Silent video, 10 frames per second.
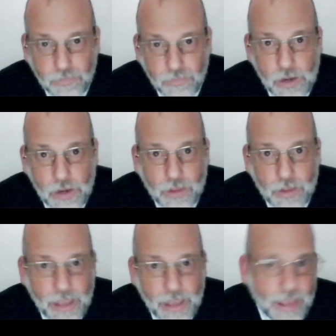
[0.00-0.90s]

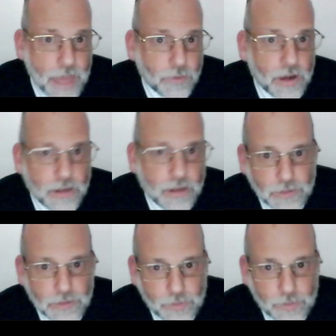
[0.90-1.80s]
again, we're not,
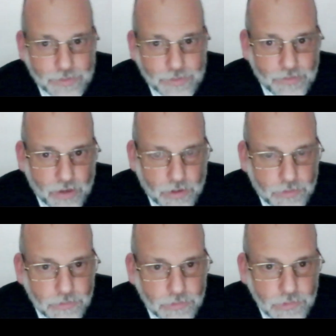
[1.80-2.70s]
no one's ever
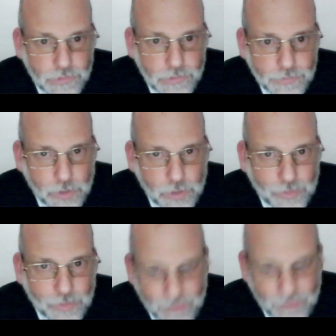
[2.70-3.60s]
gonna,
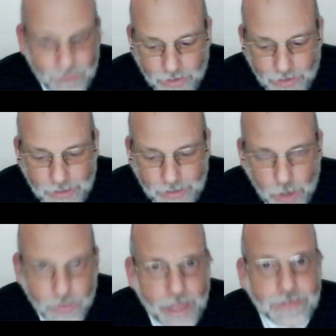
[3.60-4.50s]
no one's ever gonna
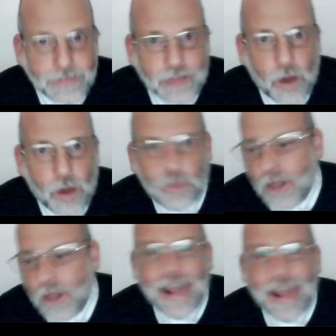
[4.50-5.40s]
know that. So
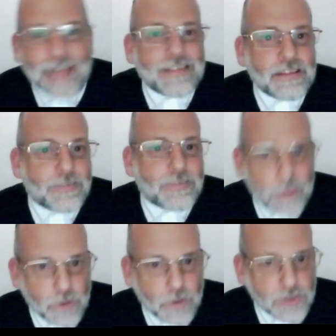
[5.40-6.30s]
God has these
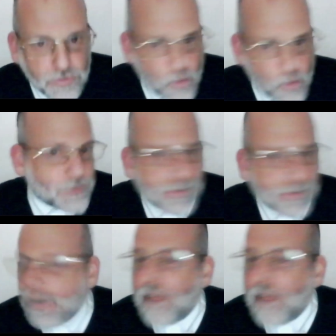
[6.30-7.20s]
spiritual forces,
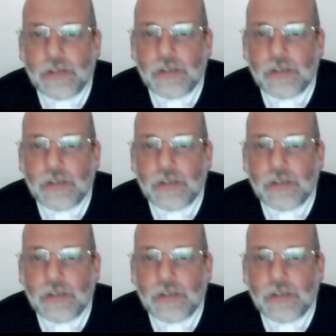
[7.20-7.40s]
whatever